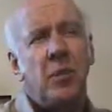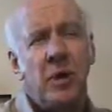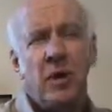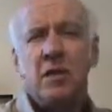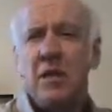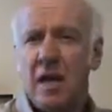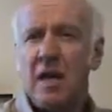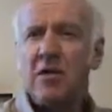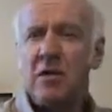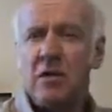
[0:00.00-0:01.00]
pause and
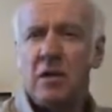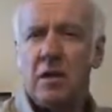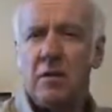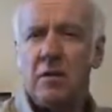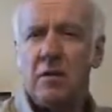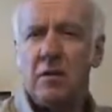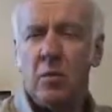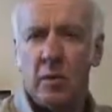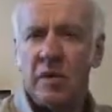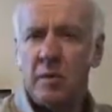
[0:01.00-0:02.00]
ask yourself,
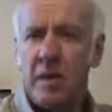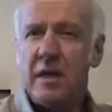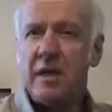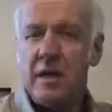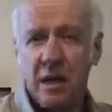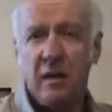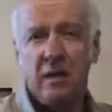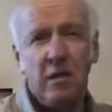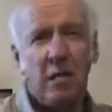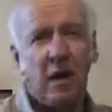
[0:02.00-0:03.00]
what is my
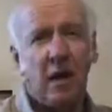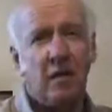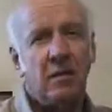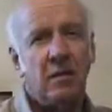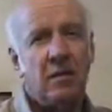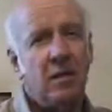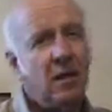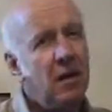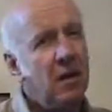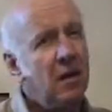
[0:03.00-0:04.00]
intended impact?
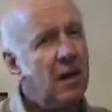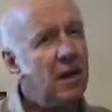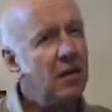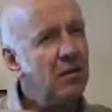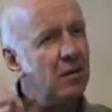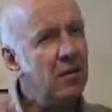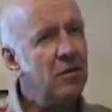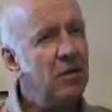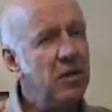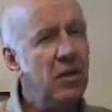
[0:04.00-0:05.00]
And
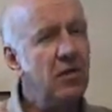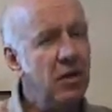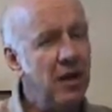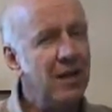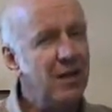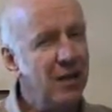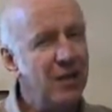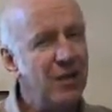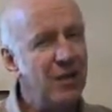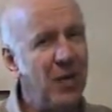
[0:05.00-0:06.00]
don't you dare forget to
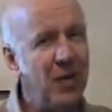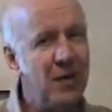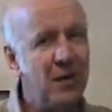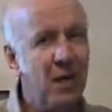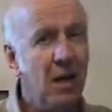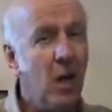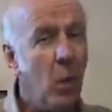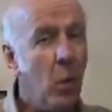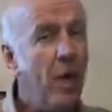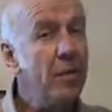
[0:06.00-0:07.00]
also ask,
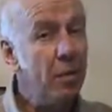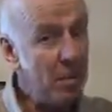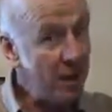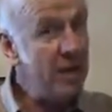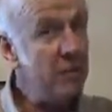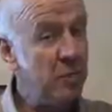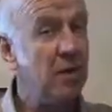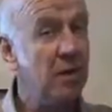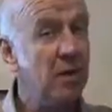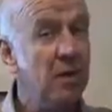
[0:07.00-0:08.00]
what might
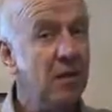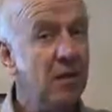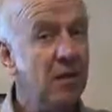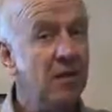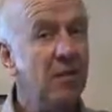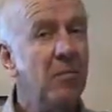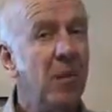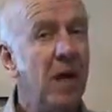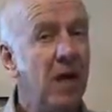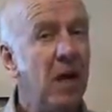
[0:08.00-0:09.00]
be
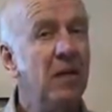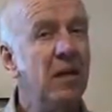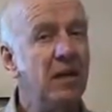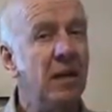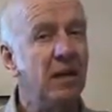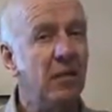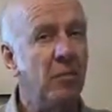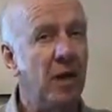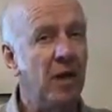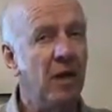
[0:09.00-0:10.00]
my unintended
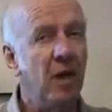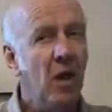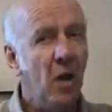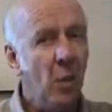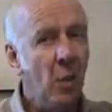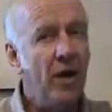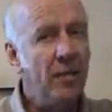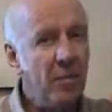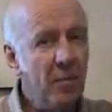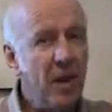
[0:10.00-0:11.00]
impact?
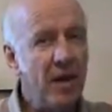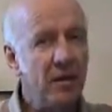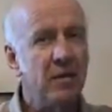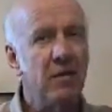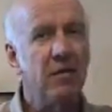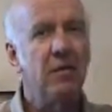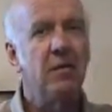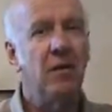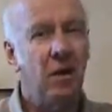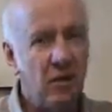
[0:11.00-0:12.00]
What might
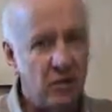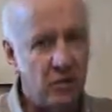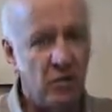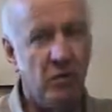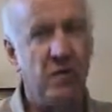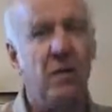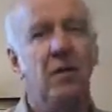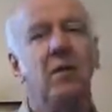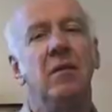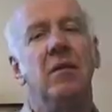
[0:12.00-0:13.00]
also be